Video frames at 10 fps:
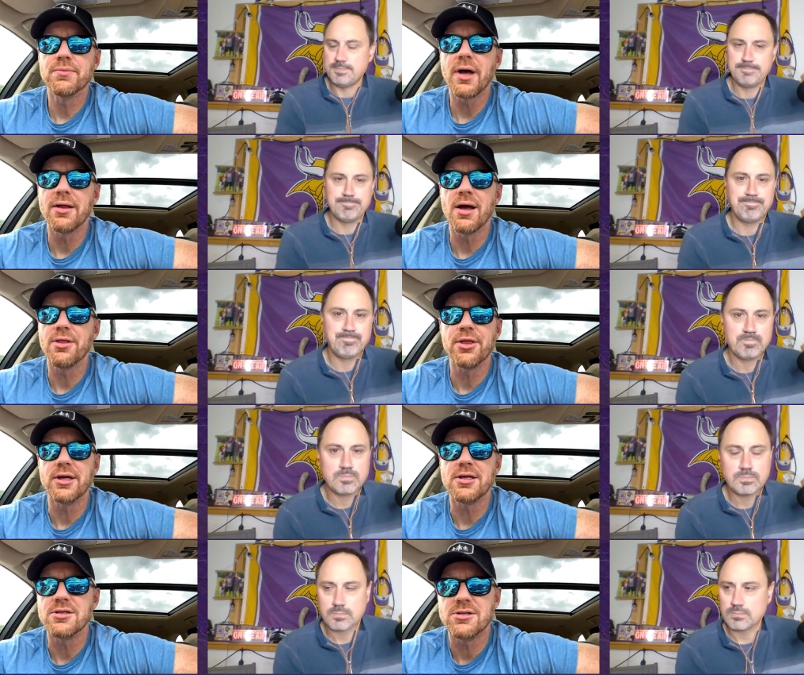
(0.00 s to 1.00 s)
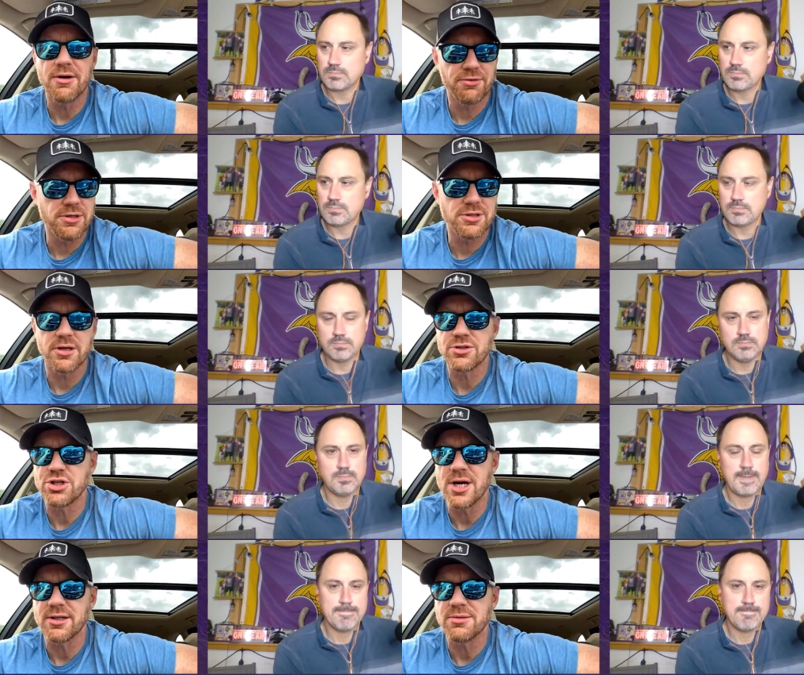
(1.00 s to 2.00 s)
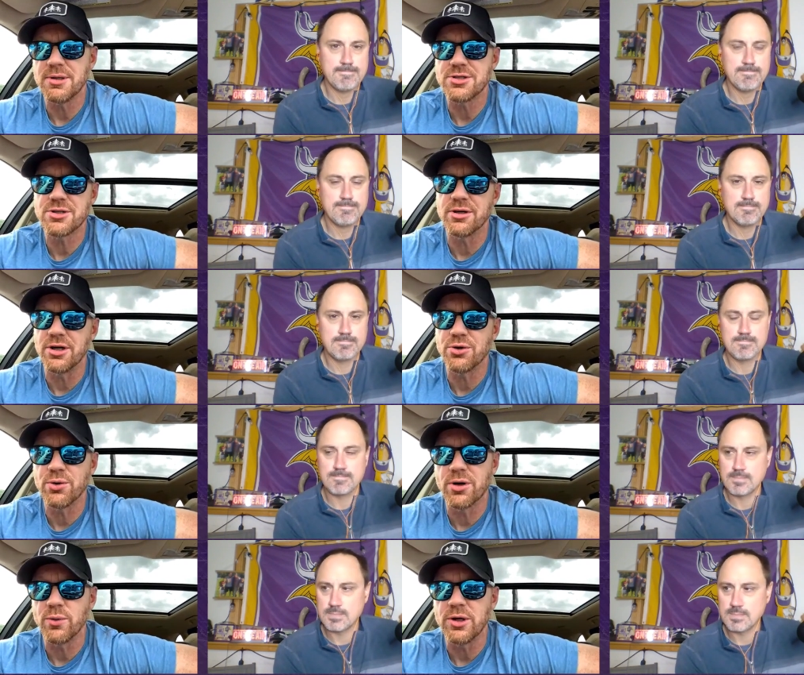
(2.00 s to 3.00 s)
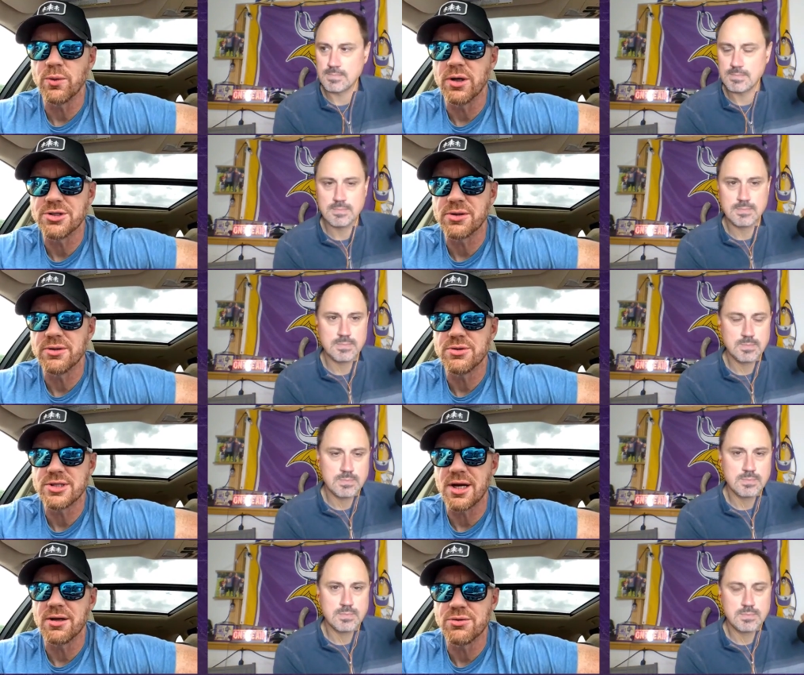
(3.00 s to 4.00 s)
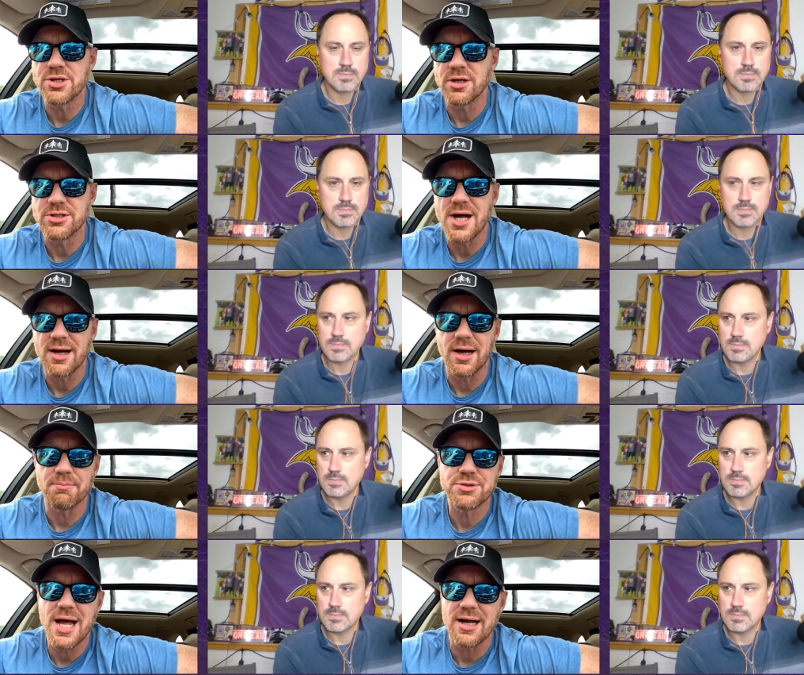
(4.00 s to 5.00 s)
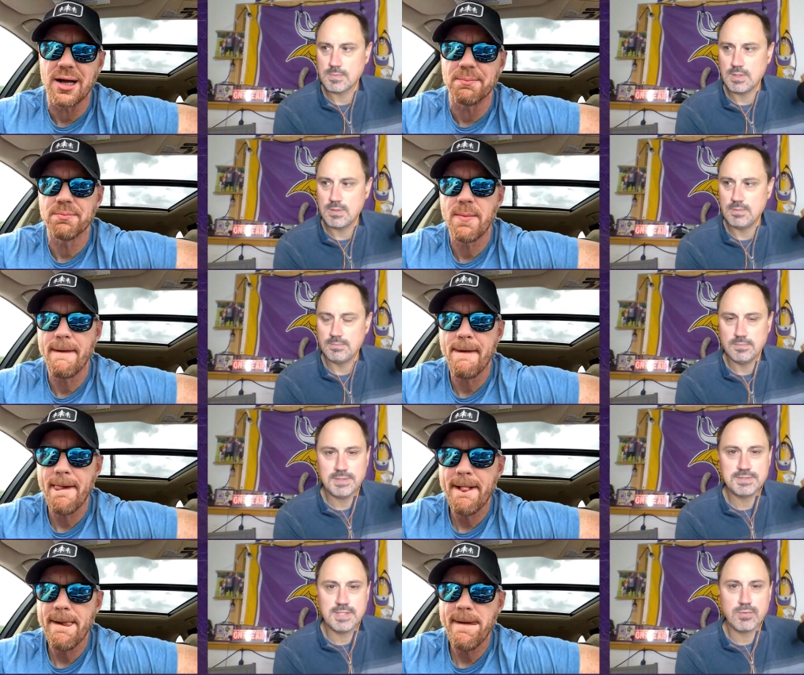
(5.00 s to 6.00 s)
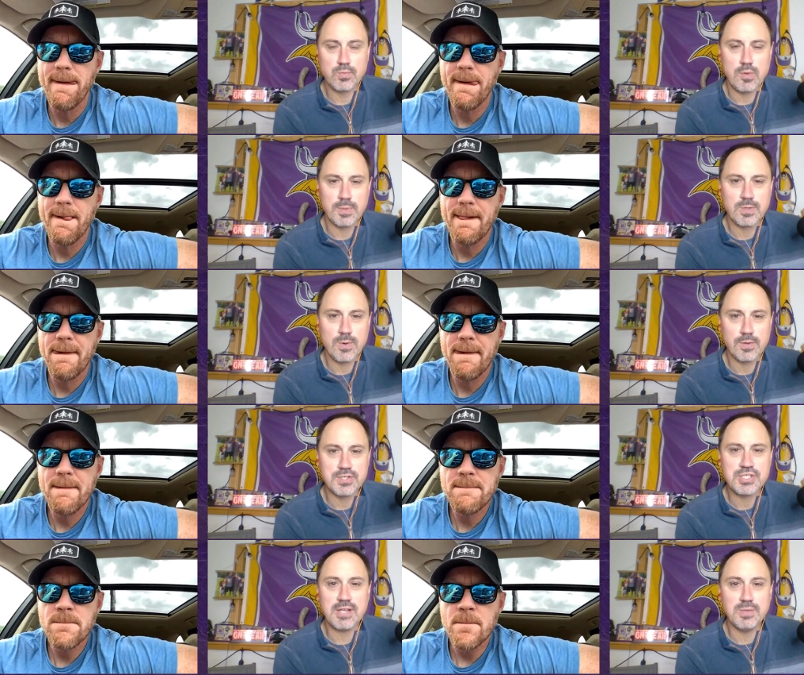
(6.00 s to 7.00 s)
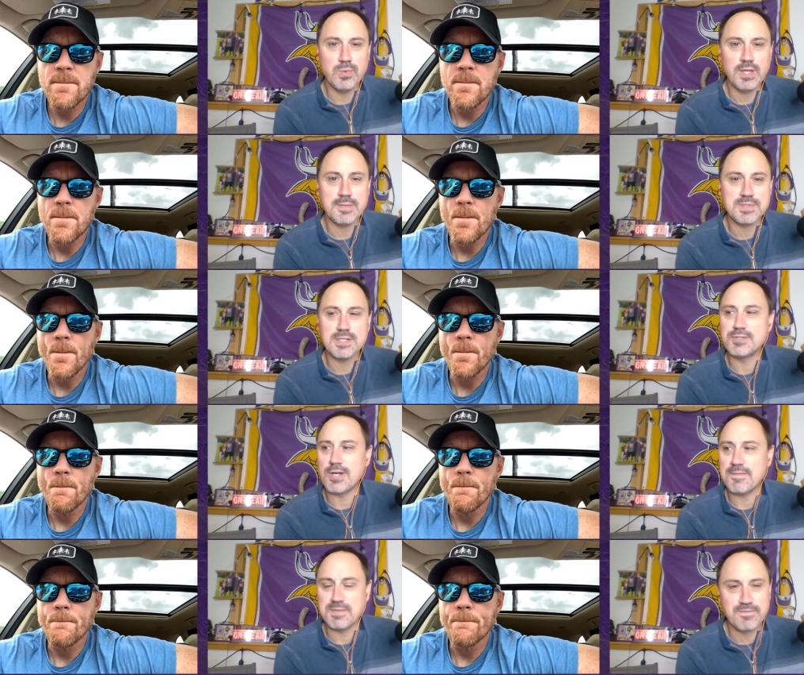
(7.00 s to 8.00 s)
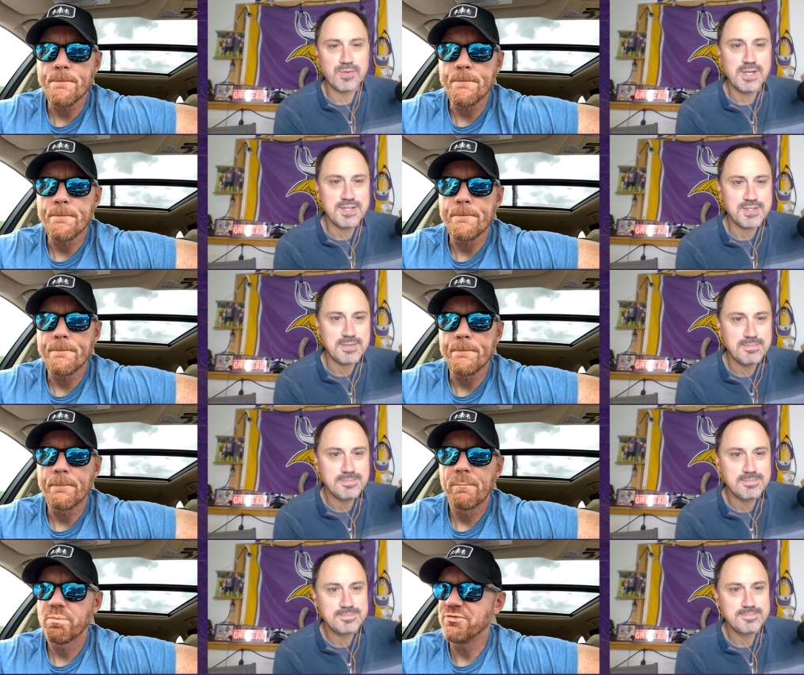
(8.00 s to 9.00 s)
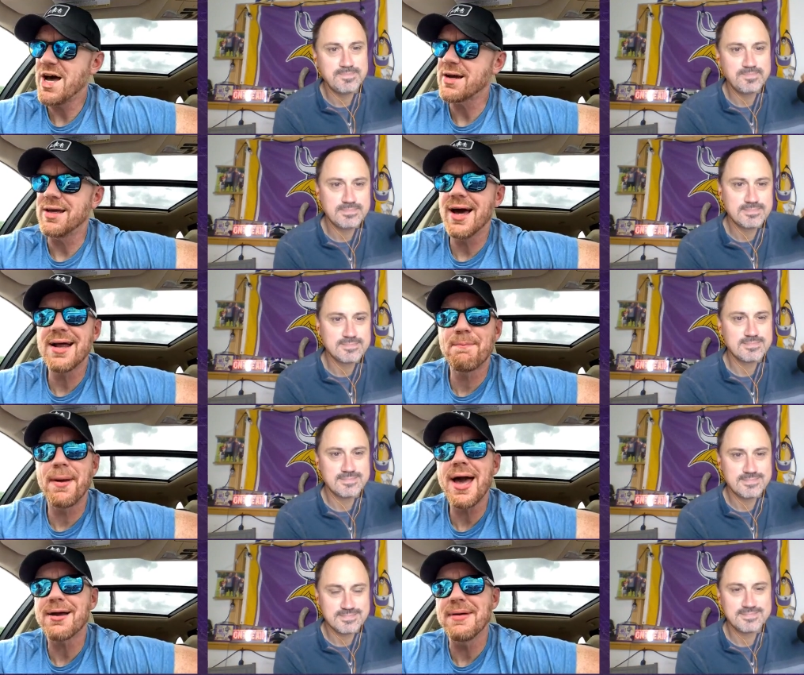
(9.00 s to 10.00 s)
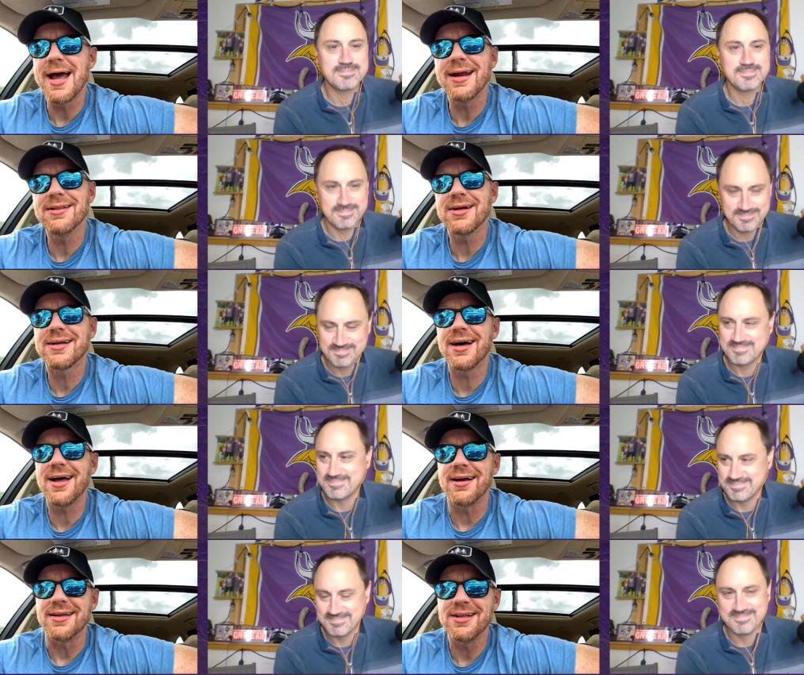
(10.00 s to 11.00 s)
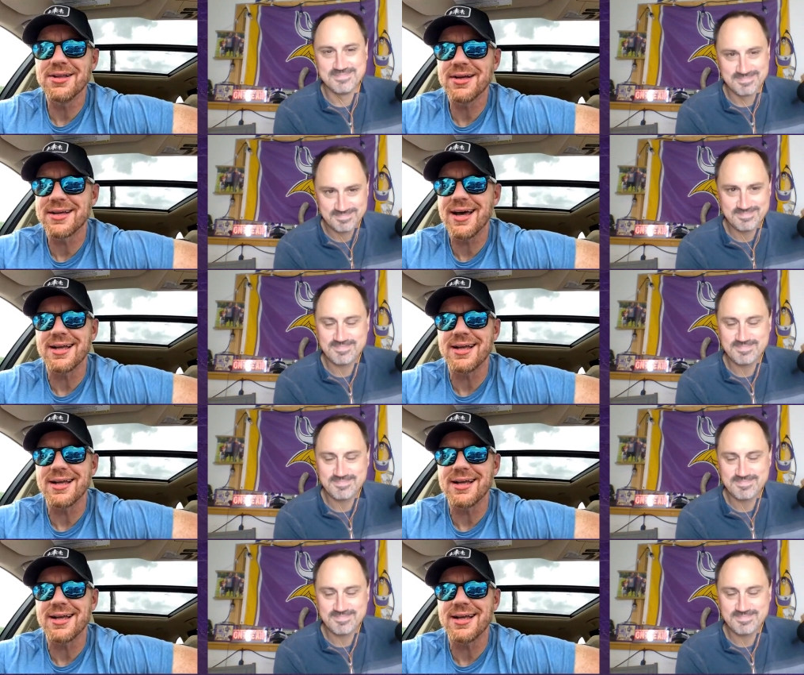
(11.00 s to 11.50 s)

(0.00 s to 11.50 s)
Speaker 1: I, I think he definitely still has a shot to be a starting corner week one. So it was uh, it was good. Stock up, stock up.
Speaker 2: Let's stick with one more corner. Jalen Williams, the undrafted free agent.
Speaker 1: Fuck, you got a pick, man. He looked good. He looked good.